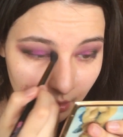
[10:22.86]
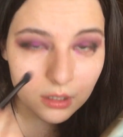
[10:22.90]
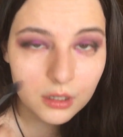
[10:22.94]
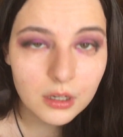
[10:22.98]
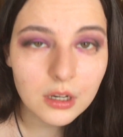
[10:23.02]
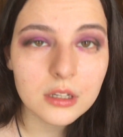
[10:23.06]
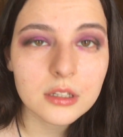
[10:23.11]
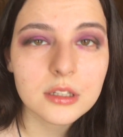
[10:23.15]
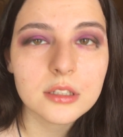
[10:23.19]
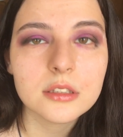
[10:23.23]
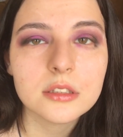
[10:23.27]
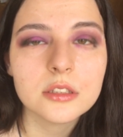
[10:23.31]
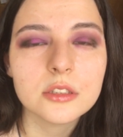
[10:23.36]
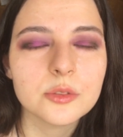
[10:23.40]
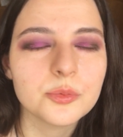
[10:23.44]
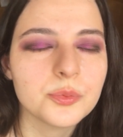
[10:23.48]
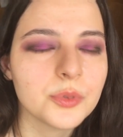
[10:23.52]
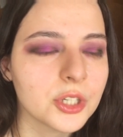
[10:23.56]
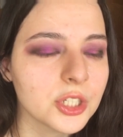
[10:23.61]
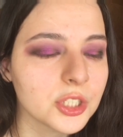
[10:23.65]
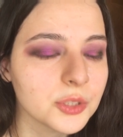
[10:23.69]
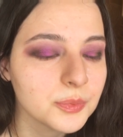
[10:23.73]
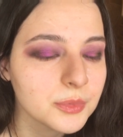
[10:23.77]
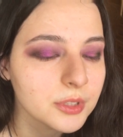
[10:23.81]
God
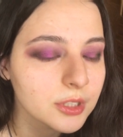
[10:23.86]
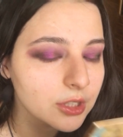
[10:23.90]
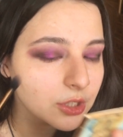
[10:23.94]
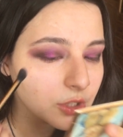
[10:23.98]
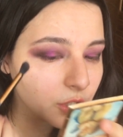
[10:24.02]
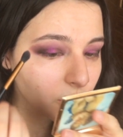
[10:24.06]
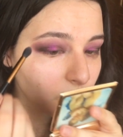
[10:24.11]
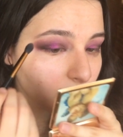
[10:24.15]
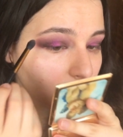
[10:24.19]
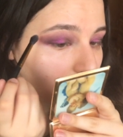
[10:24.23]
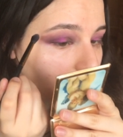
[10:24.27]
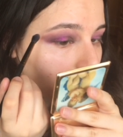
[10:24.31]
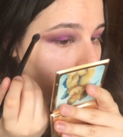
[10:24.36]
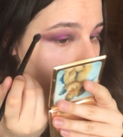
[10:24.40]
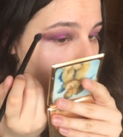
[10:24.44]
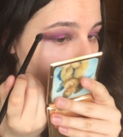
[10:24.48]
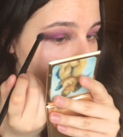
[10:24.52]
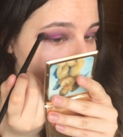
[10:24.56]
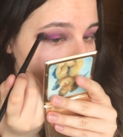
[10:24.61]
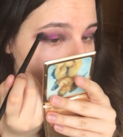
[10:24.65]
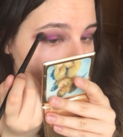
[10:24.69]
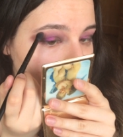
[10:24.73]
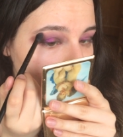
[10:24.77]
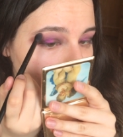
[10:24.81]
inspires me so much
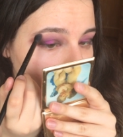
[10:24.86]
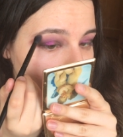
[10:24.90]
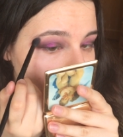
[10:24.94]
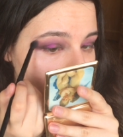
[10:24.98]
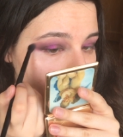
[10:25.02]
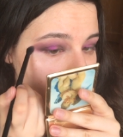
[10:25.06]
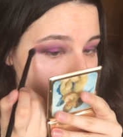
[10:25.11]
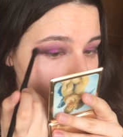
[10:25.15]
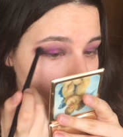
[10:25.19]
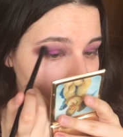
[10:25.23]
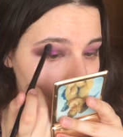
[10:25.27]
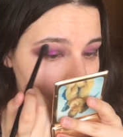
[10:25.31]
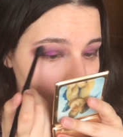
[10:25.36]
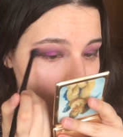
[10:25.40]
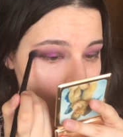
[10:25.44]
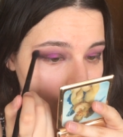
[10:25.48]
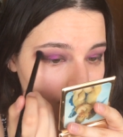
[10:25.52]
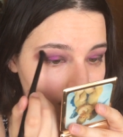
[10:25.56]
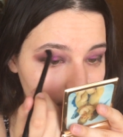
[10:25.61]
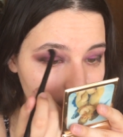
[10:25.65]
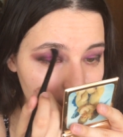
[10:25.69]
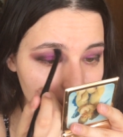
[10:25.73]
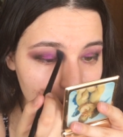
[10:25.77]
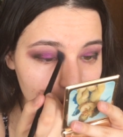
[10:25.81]
that I'm gonna know
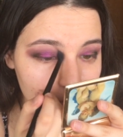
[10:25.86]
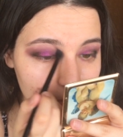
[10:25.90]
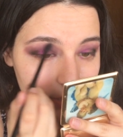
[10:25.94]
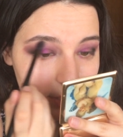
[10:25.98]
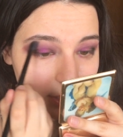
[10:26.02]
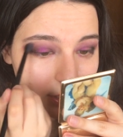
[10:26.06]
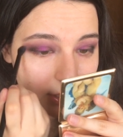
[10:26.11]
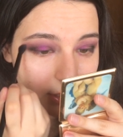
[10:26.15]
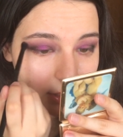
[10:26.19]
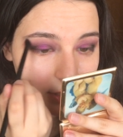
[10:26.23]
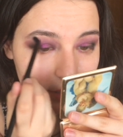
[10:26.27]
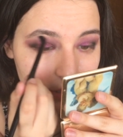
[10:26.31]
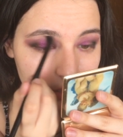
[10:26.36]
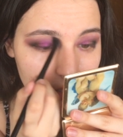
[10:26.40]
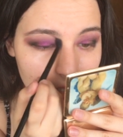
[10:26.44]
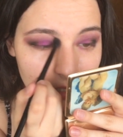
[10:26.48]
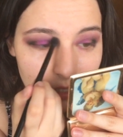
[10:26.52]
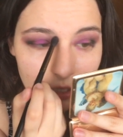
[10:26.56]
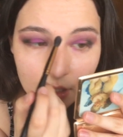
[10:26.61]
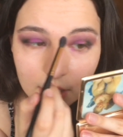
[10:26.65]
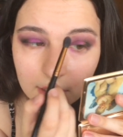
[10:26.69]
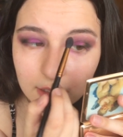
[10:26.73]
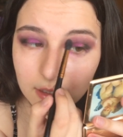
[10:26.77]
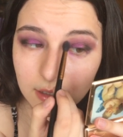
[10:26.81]
by, but still
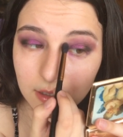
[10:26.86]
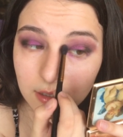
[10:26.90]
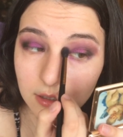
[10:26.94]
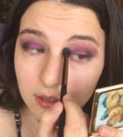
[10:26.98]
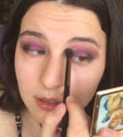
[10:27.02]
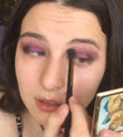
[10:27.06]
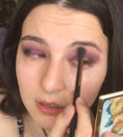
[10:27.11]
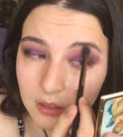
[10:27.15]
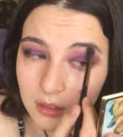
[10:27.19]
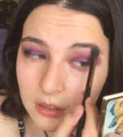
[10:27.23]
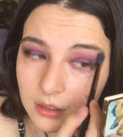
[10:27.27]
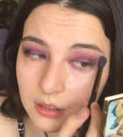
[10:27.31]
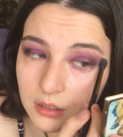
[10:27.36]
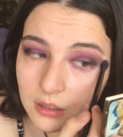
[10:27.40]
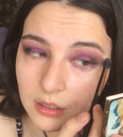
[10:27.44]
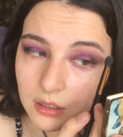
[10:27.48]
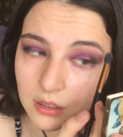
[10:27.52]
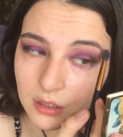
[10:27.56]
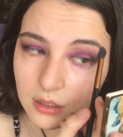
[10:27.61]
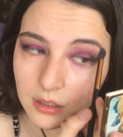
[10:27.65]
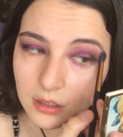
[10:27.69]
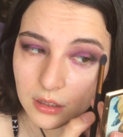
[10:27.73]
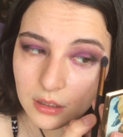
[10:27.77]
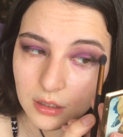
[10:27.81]
can.
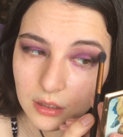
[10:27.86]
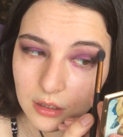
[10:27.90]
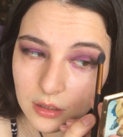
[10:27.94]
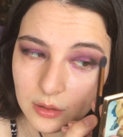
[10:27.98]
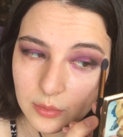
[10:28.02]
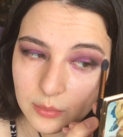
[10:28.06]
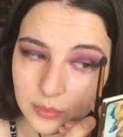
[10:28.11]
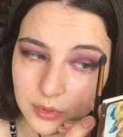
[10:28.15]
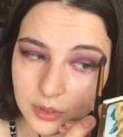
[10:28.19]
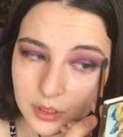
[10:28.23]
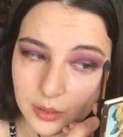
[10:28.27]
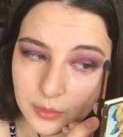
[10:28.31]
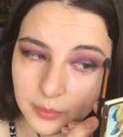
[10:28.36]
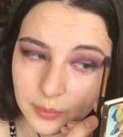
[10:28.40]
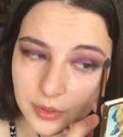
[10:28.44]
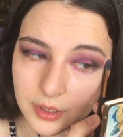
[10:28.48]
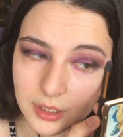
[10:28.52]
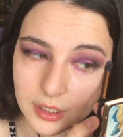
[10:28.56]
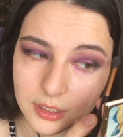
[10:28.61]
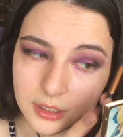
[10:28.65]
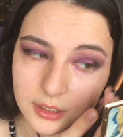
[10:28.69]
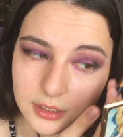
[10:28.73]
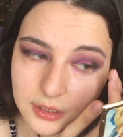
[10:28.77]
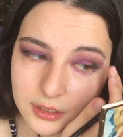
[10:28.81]
But
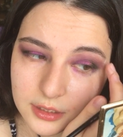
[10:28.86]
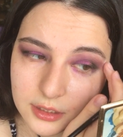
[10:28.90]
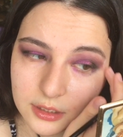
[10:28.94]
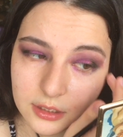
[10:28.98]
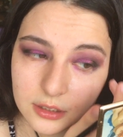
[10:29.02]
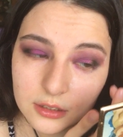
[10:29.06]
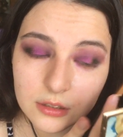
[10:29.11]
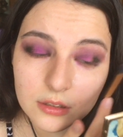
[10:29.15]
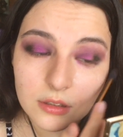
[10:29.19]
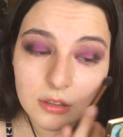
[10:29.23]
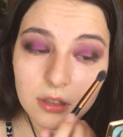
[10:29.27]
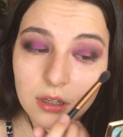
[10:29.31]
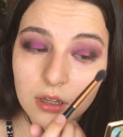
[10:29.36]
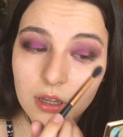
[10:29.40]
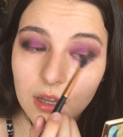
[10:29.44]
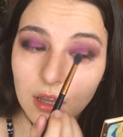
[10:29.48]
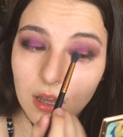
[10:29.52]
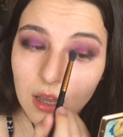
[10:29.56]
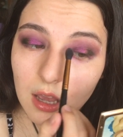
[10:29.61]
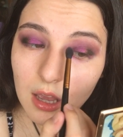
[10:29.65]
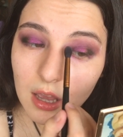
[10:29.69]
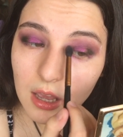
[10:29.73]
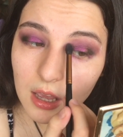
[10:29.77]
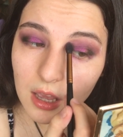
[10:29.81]
I still
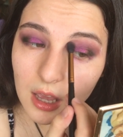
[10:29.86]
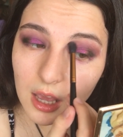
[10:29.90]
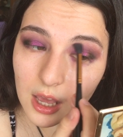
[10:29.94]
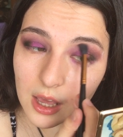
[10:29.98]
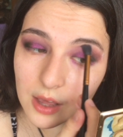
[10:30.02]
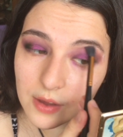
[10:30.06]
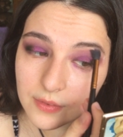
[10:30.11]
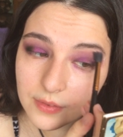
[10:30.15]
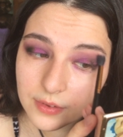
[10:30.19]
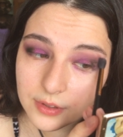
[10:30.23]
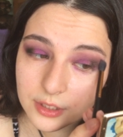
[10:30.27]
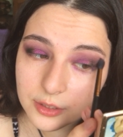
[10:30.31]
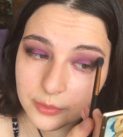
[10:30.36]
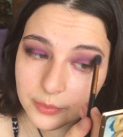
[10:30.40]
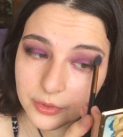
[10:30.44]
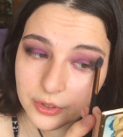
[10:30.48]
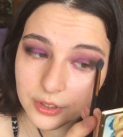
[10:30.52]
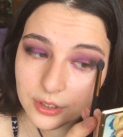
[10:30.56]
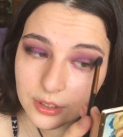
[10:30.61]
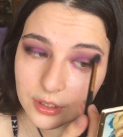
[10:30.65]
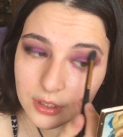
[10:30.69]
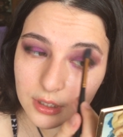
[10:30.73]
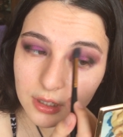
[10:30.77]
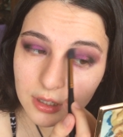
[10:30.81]
have
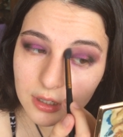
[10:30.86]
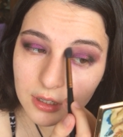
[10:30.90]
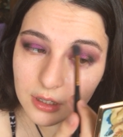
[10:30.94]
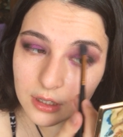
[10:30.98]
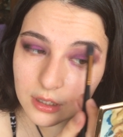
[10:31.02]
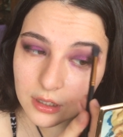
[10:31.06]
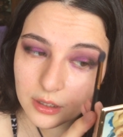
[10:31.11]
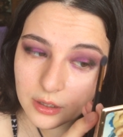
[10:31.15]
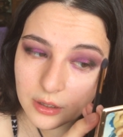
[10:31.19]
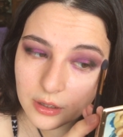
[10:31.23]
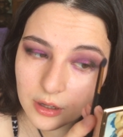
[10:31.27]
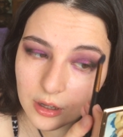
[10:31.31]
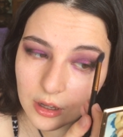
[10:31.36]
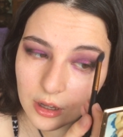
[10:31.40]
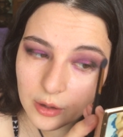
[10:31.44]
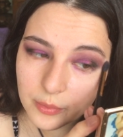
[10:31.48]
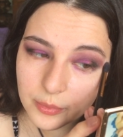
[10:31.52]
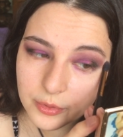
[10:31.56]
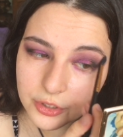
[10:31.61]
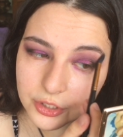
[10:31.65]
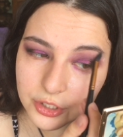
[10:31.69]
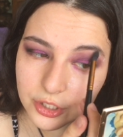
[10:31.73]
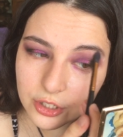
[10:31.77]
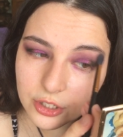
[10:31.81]
an
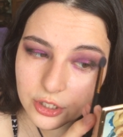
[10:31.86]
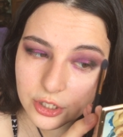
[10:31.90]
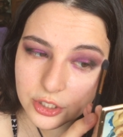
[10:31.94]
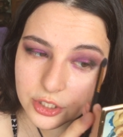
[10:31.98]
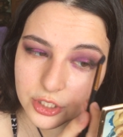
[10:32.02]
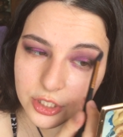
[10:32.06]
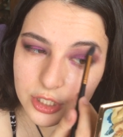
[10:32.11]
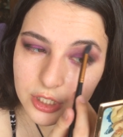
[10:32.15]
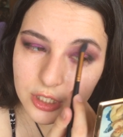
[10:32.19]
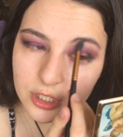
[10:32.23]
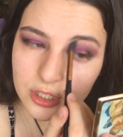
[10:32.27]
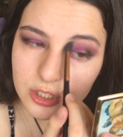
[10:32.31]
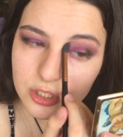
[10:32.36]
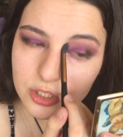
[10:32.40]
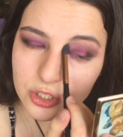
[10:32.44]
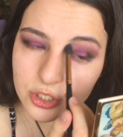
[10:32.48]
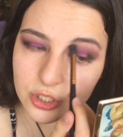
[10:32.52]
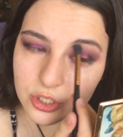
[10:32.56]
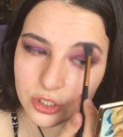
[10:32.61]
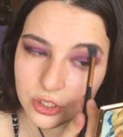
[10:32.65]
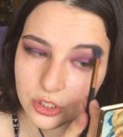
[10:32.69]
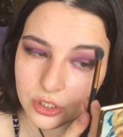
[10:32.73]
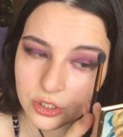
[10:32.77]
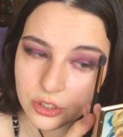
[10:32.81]
opportunity
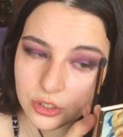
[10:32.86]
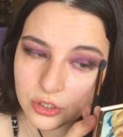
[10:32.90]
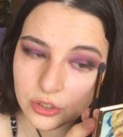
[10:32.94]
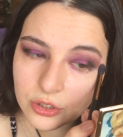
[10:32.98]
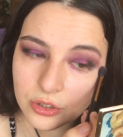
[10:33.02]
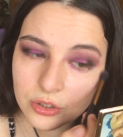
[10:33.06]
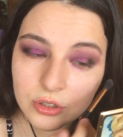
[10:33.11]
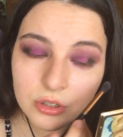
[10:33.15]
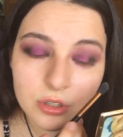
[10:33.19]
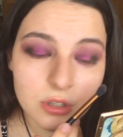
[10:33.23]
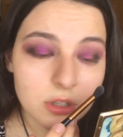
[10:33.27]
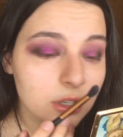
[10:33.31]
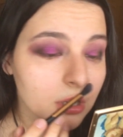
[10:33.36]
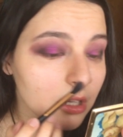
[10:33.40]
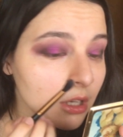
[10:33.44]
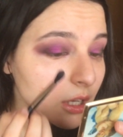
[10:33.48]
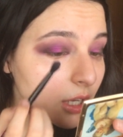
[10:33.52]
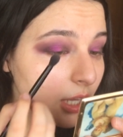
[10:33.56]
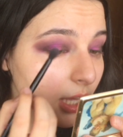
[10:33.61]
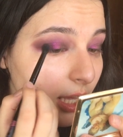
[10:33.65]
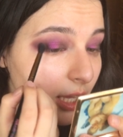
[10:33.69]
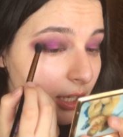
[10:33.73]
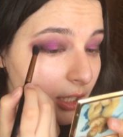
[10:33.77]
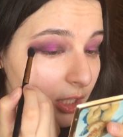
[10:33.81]
to
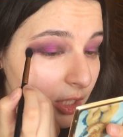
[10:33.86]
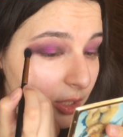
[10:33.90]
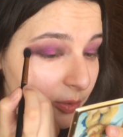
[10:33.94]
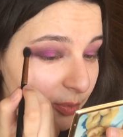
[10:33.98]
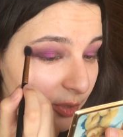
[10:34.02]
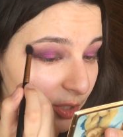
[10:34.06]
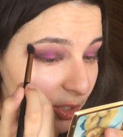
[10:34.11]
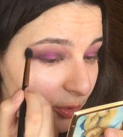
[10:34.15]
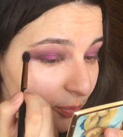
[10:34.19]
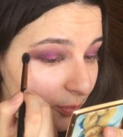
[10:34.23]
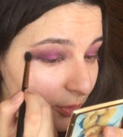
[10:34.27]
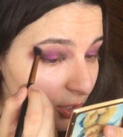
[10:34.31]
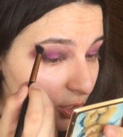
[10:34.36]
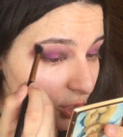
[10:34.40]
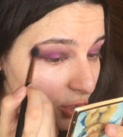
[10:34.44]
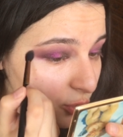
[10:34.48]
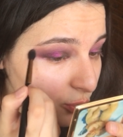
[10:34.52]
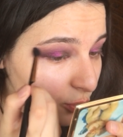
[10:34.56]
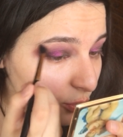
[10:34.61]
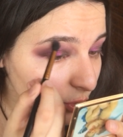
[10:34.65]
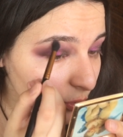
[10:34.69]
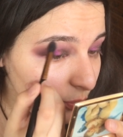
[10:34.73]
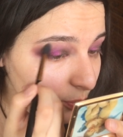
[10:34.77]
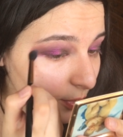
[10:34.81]

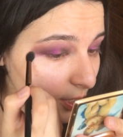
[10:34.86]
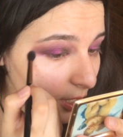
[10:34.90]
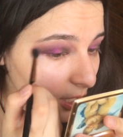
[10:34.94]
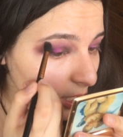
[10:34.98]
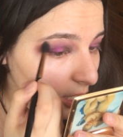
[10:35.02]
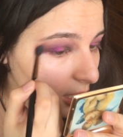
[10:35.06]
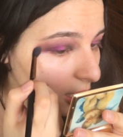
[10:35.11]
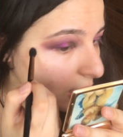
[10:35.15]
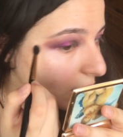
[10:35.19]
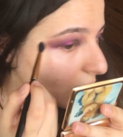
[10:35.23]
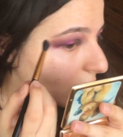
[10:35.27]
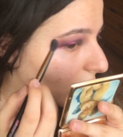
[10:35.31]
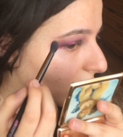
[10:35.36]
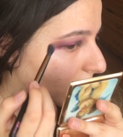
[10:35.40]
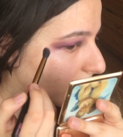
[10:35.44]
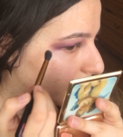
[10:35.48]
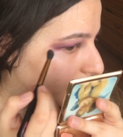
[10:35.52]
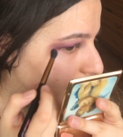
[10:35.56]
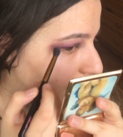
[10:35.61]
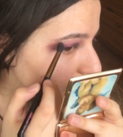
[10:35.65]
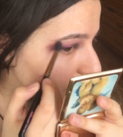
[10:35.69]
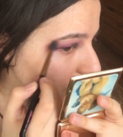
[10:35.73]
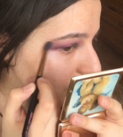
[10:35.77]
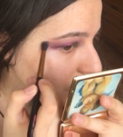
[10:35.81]
experiment with makeup
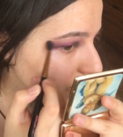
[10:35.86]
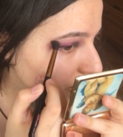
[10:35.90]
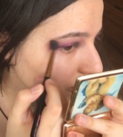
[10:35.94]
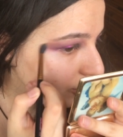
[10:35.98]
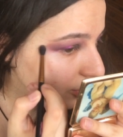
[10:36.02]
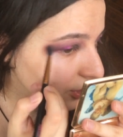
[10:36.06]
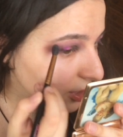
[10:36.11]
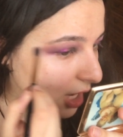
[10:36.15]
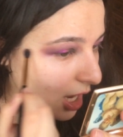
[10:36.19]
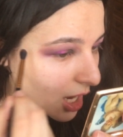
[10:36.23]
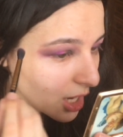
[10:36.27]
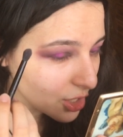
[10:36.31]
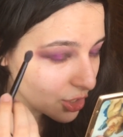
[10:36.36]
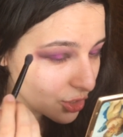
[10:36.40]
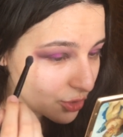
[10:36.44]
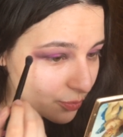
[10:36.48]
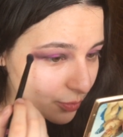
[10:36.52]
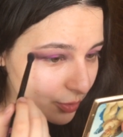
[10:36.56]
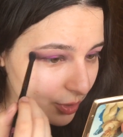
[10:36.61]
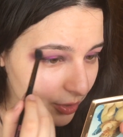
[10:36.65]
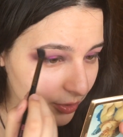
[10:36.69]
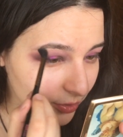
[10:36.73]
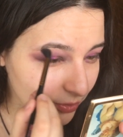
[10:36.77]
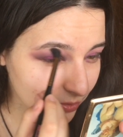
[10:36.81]
and create
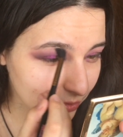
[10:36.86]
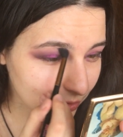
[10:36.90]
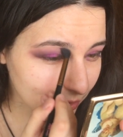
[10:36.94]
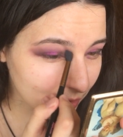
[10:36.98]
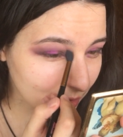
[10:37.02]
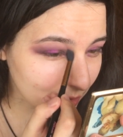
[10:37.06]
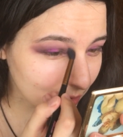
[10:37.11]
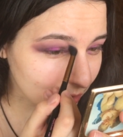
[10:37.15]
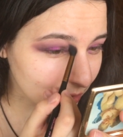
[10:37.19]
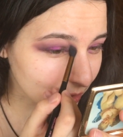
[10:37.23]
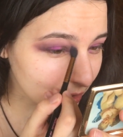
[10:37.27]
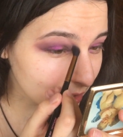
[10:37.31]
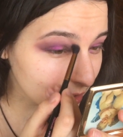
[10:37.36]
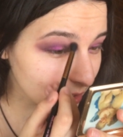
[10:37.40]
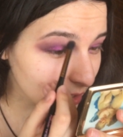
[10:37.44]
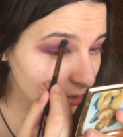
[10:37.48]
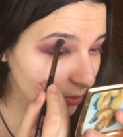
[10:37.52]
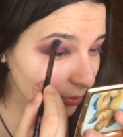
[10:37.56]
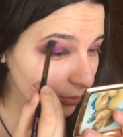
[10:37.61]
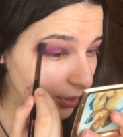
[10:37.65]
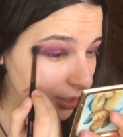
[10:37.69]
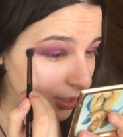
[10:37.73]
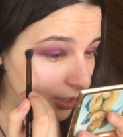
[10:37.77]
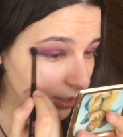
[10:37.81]
beautiful looks
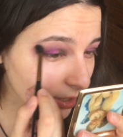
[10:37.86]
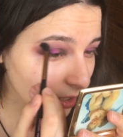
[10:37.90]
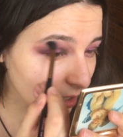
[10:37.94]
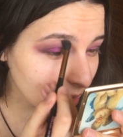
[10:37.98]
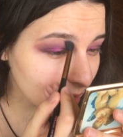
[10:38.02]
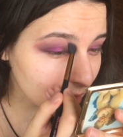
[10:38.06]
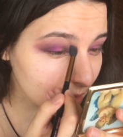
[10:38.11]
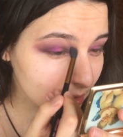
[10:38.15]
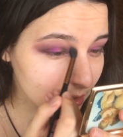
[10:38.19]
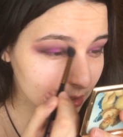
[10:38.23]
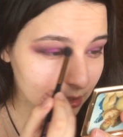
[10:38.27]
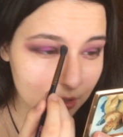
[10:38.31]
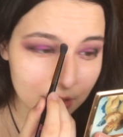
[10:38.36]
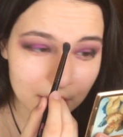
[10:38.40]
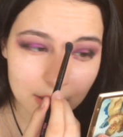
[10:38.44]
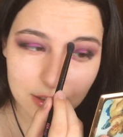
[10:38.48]
and whatnot.